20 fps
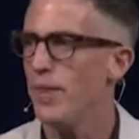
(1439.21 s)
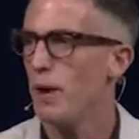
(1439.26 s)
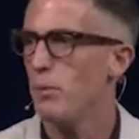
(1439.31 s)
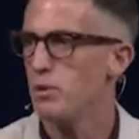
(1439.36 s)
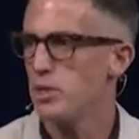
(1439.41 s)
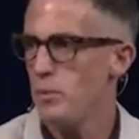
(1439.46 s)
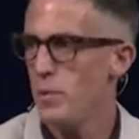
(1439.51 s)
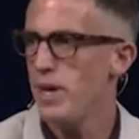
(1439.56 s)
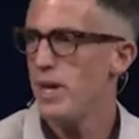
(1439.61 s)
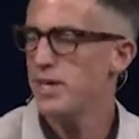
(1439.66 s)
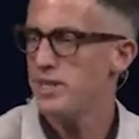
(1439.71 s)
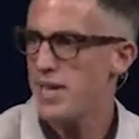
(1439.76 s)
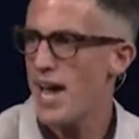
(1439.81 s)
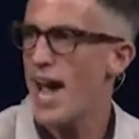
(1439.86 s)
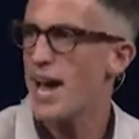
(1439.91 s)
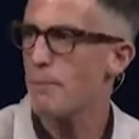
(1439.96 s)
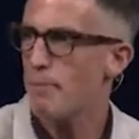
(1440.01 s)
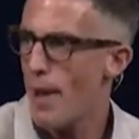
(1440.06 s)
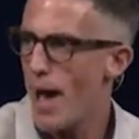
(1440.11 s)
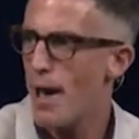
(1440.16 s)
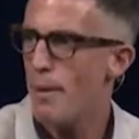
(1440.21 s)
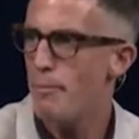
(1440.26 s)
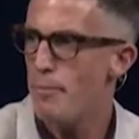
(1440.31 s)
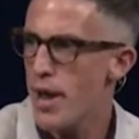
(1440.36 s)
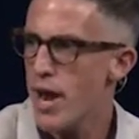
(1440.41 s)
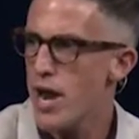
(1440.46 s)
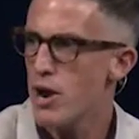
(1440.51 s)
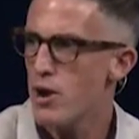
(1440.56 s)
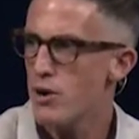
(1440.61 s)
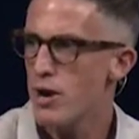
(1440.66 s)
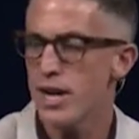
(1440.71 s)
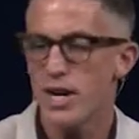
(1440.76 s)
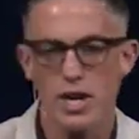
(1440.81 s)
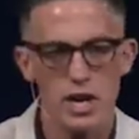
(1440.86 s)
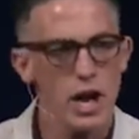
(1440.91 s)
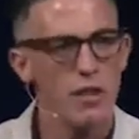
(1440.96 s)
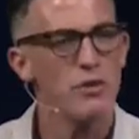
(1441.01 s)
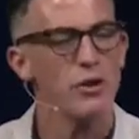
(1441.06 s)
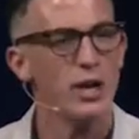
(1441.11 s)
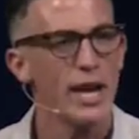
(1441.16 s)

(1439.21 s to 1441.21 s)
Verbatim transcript: that was being attacked by a bear and another